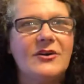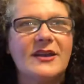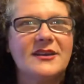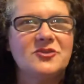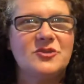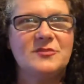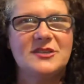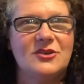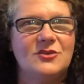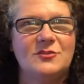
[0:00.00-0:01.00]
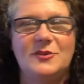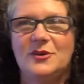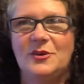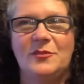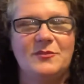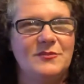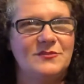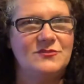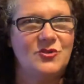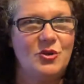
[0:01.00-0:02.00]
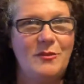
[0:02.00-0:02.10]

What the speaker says: I got a trip to go, you know, through